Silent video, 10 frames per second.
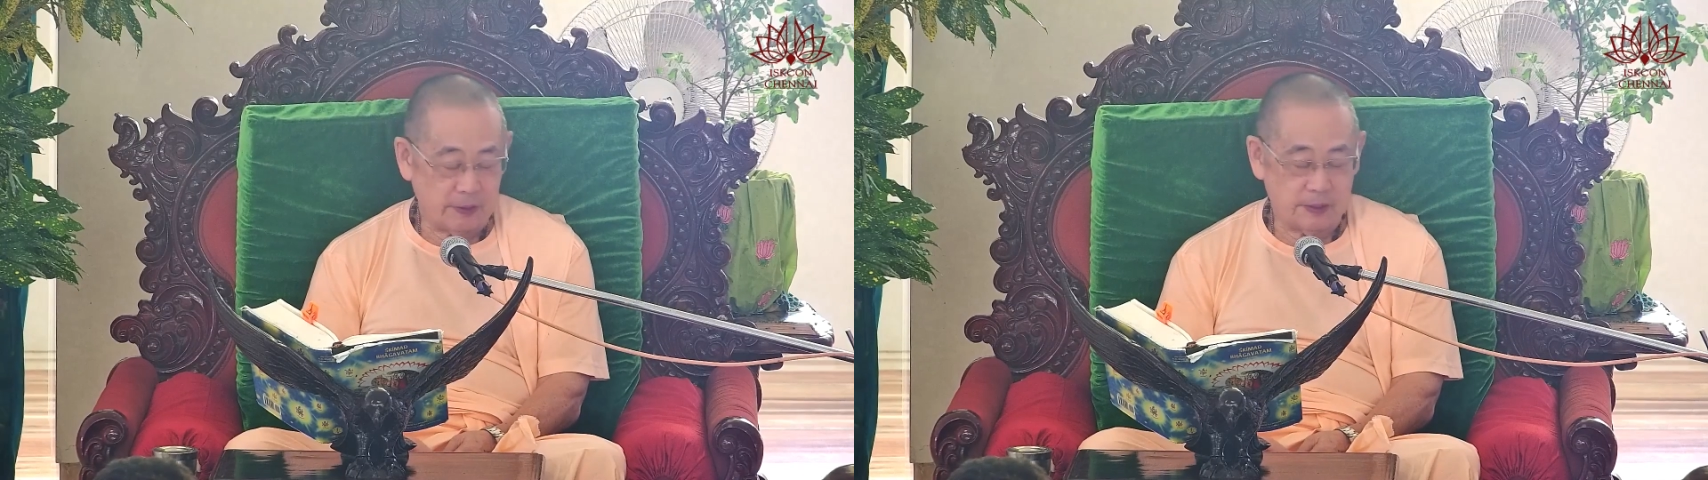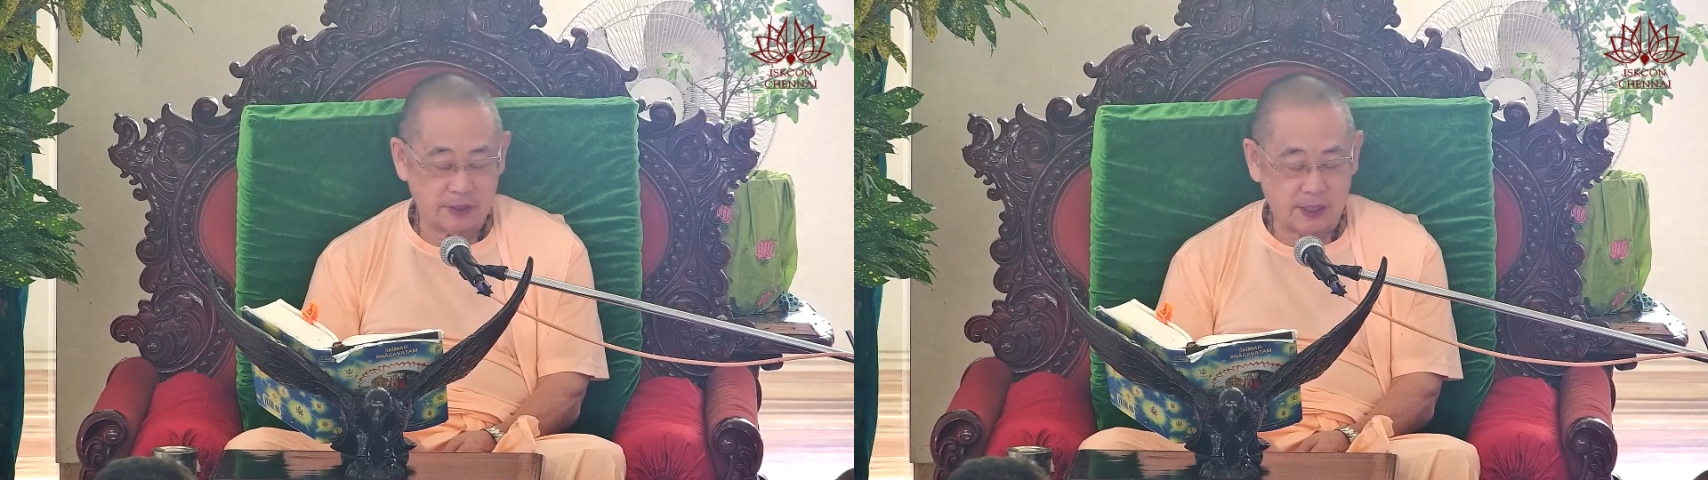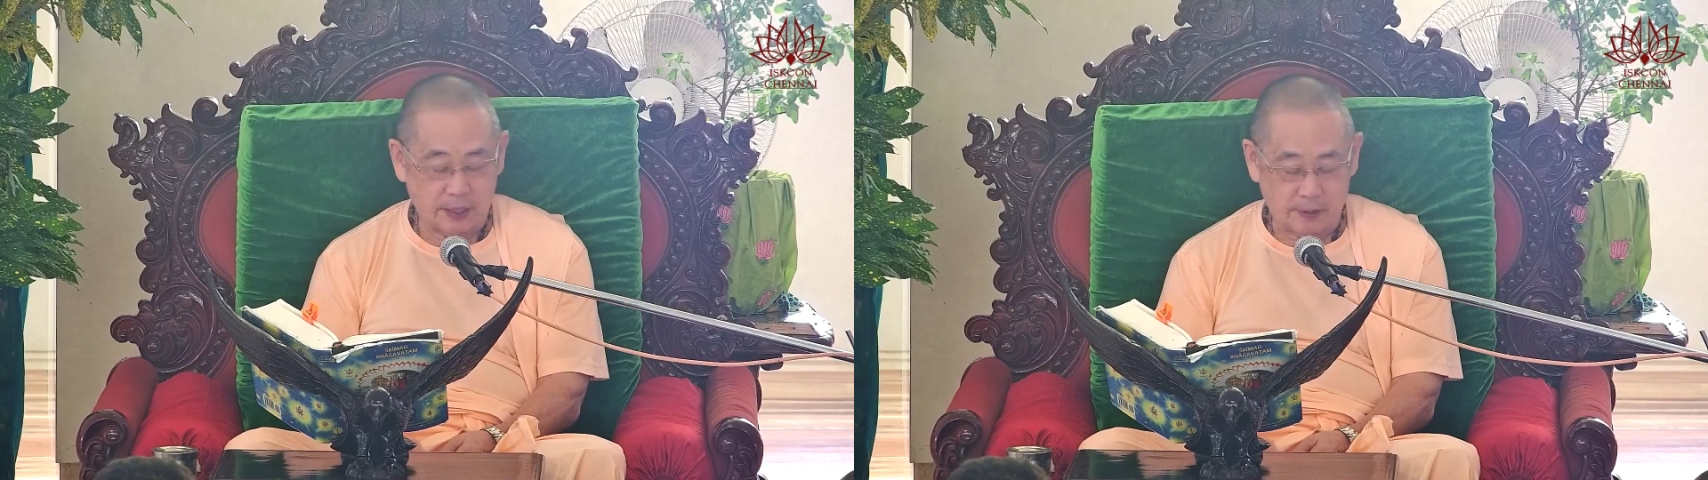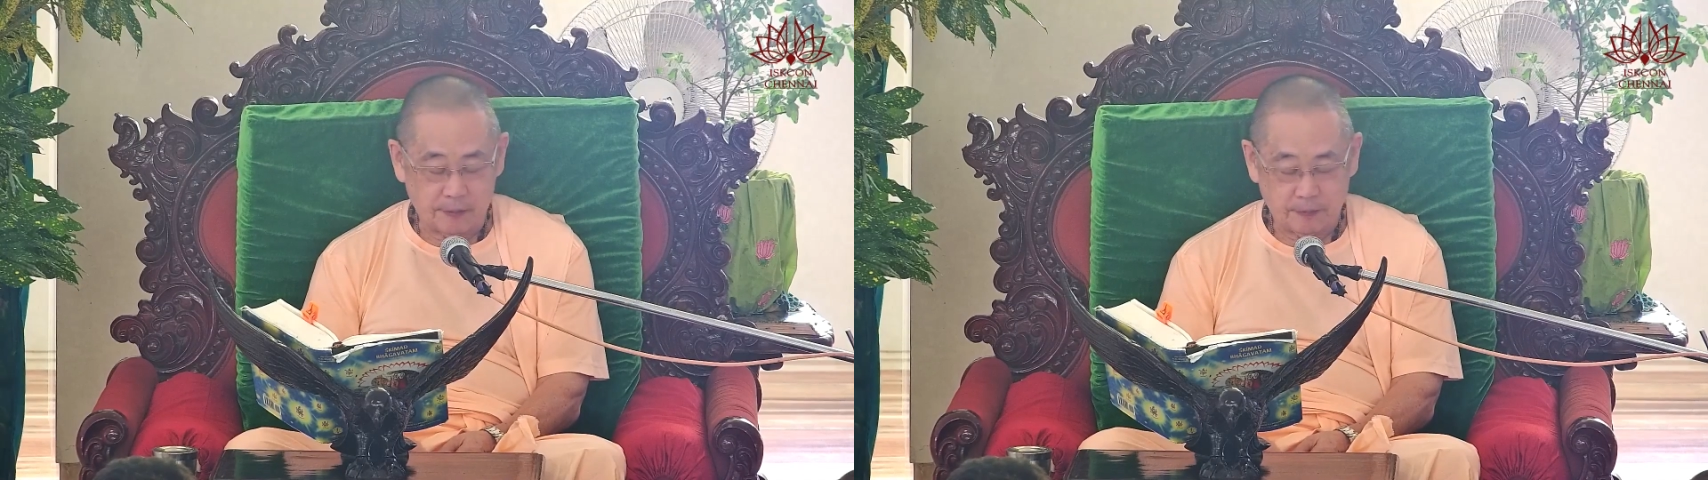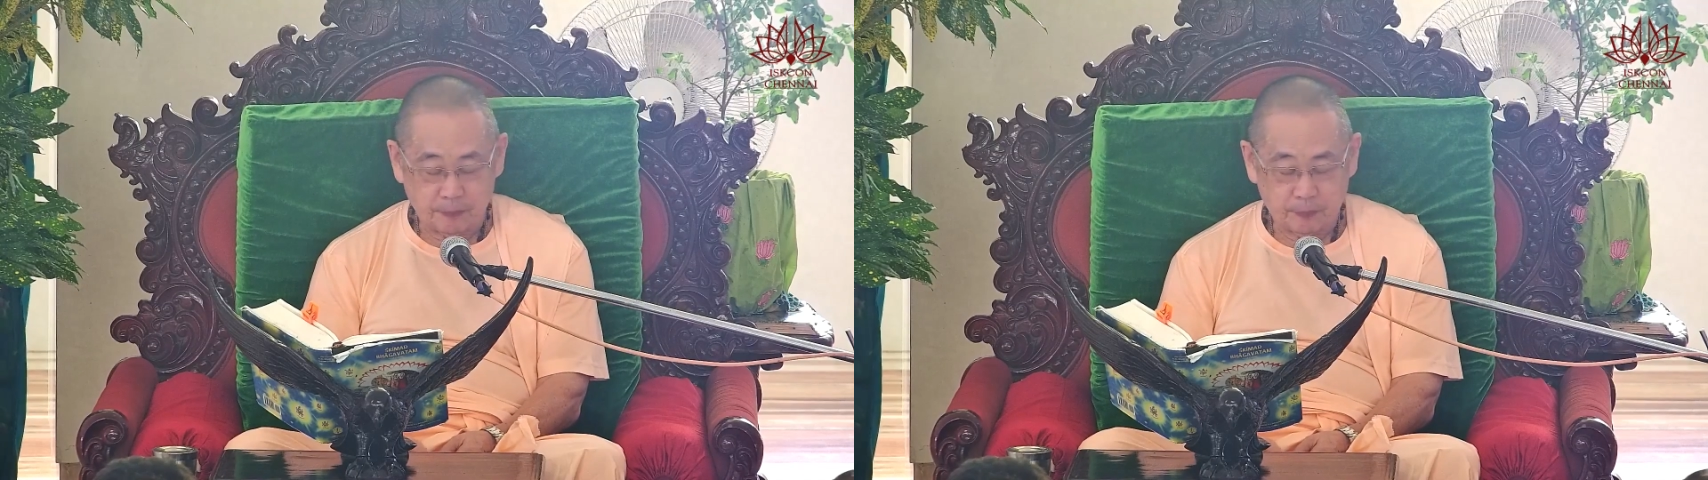is
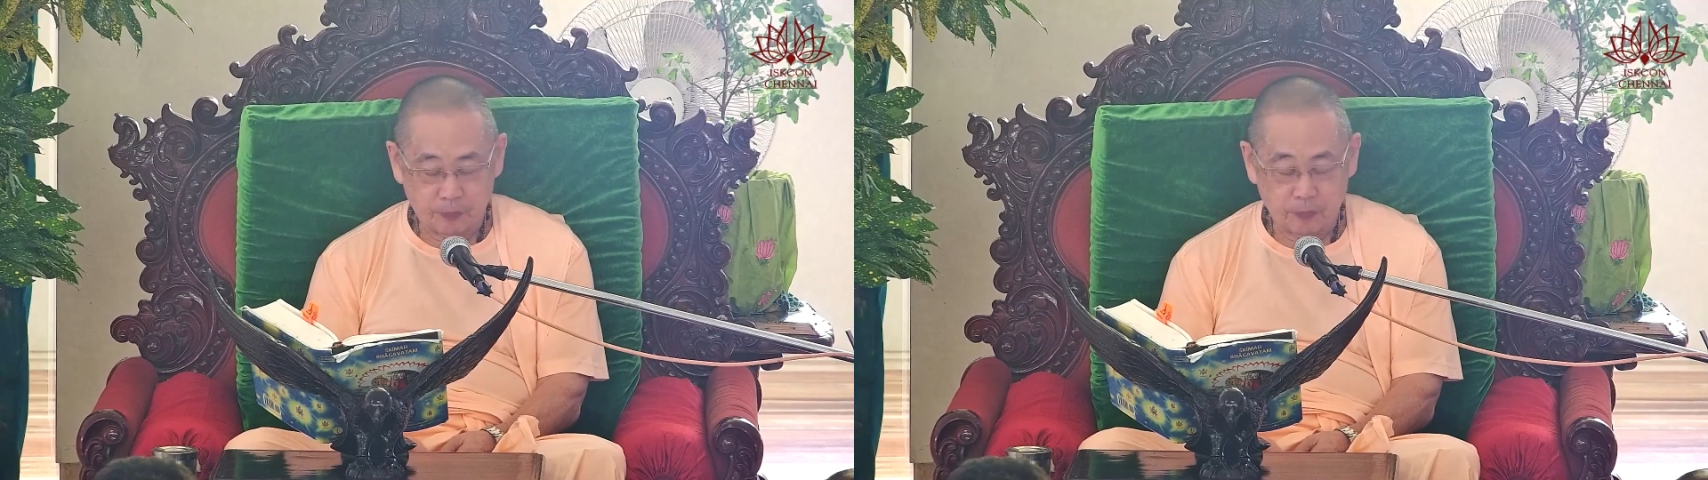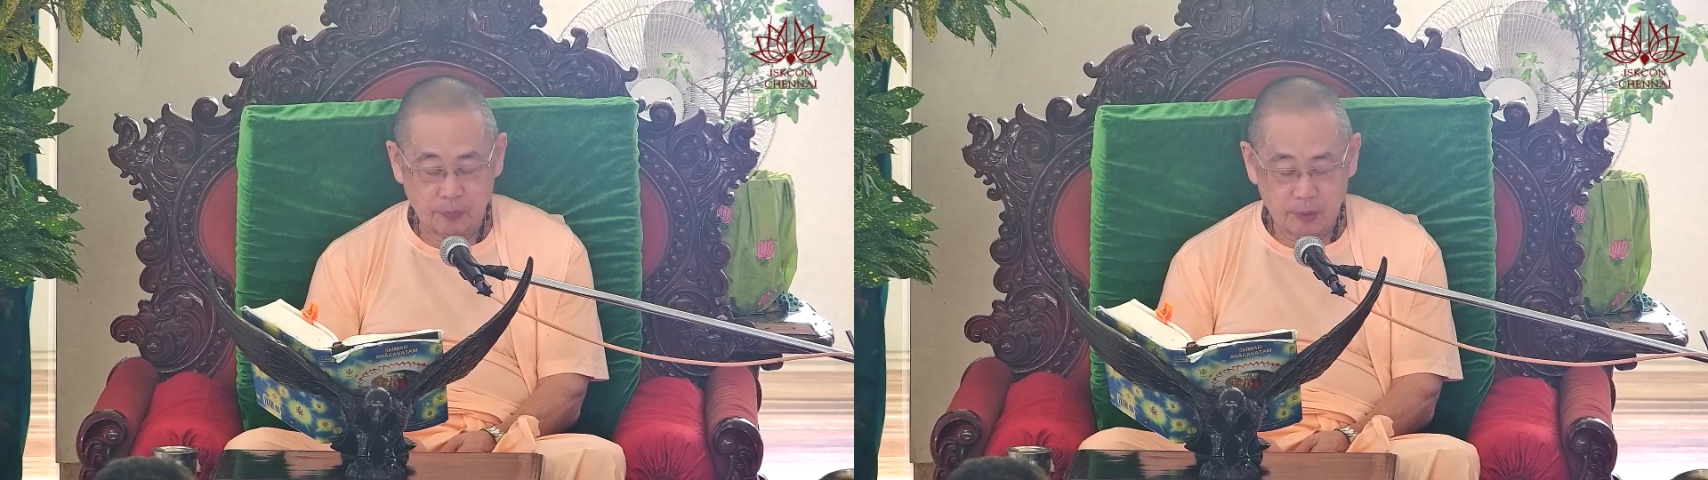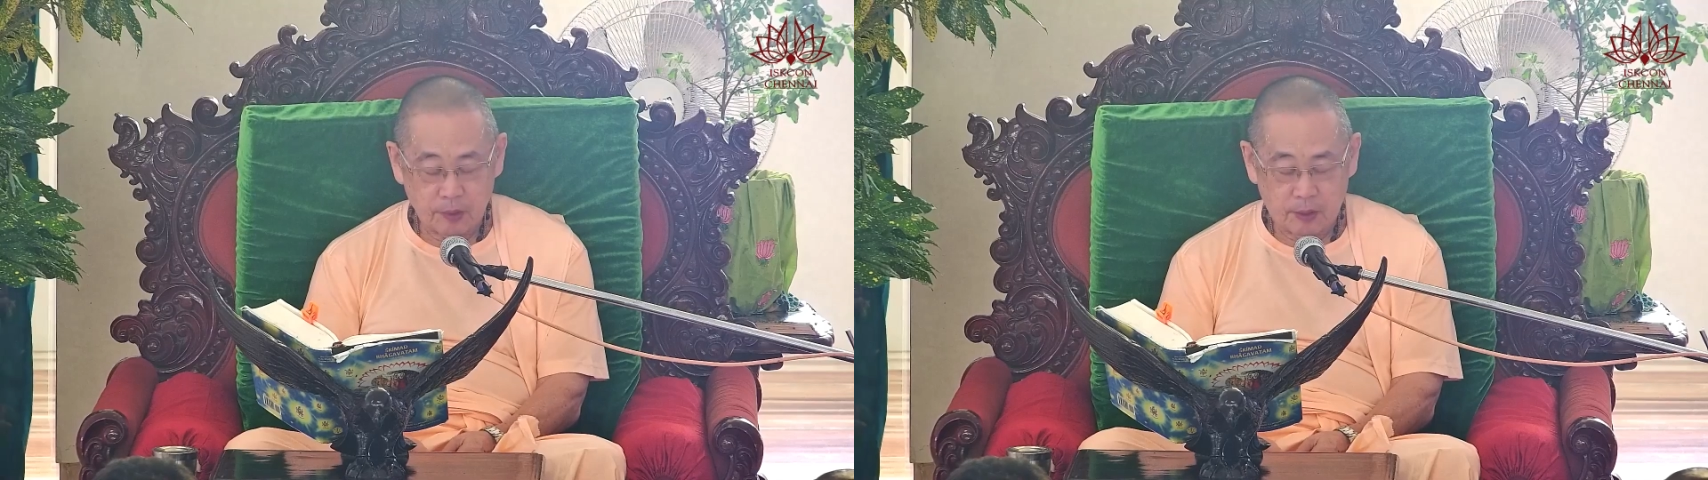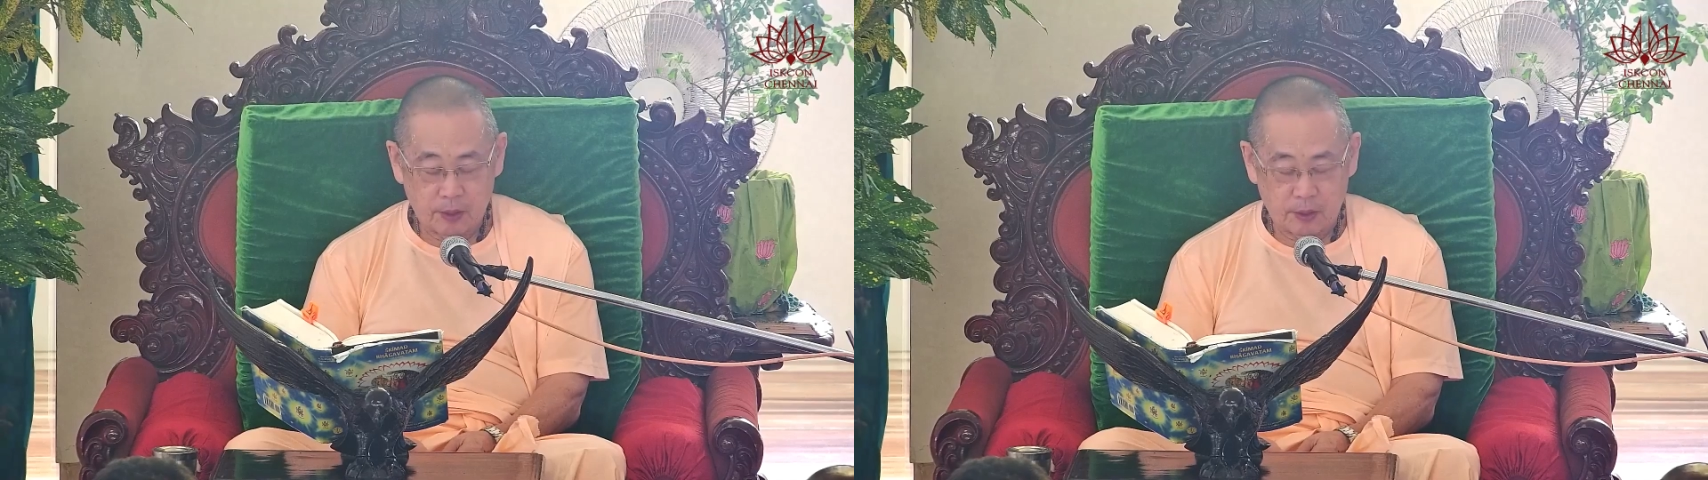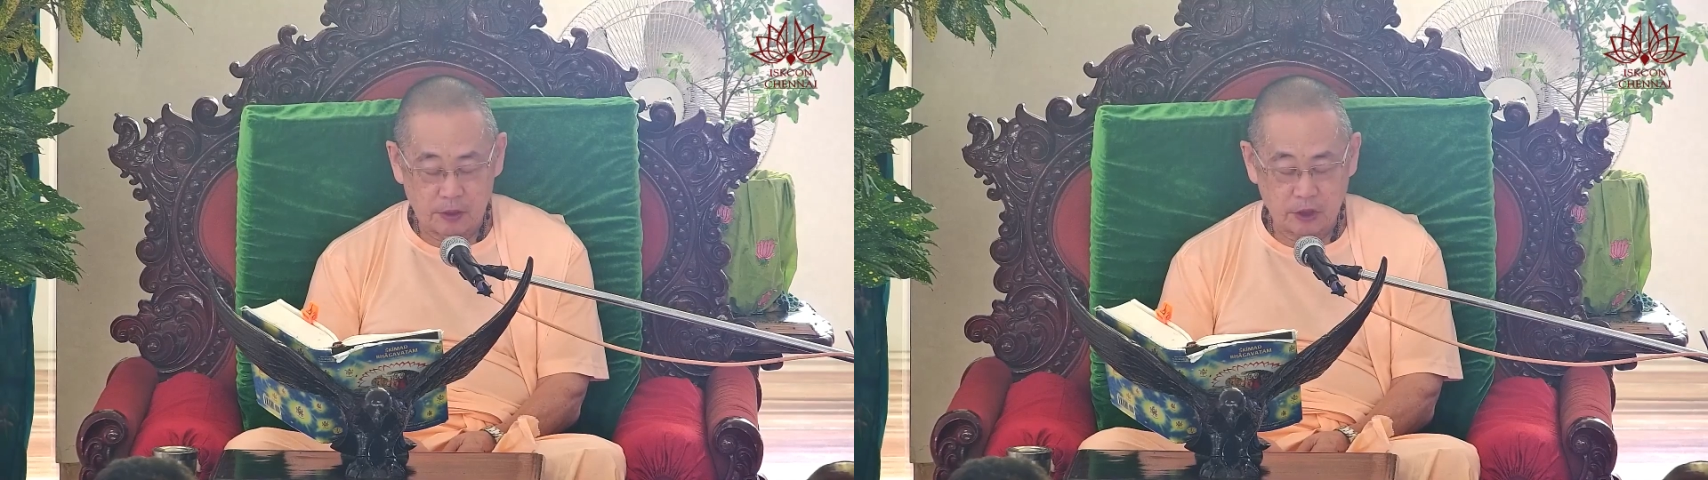that